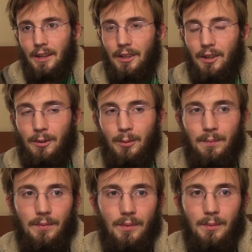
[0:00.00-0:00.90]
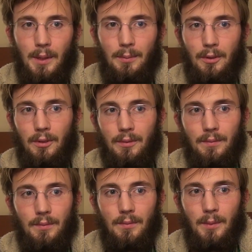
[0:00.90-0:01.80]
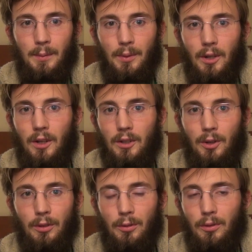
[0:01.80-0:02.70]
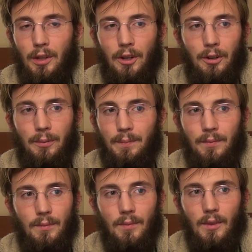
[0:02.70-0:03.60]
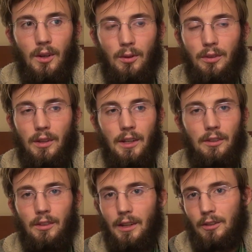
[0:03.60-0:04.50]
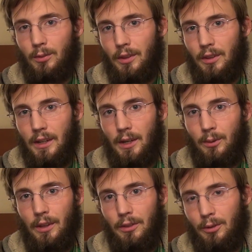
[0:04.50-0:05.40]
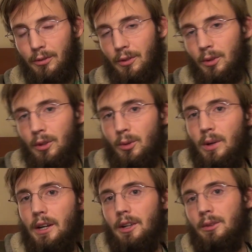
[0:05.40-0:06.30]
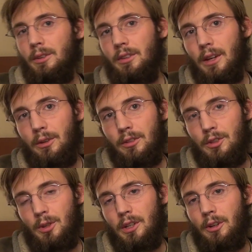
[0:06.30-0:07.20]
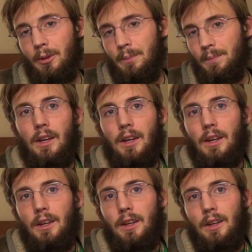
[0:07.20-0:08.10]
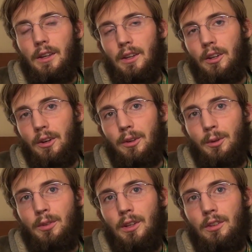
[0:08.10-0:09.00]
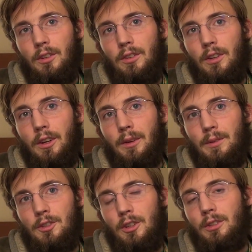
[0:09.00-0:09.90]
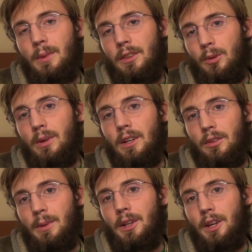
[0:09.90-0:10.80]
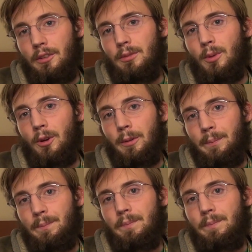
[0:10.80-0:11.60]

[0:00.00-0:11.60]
You know, people people all go through their own things, and that's one thing I went through for a little while. Was I was a drinker. You know, it, it just uh, drugs made their way into my life more.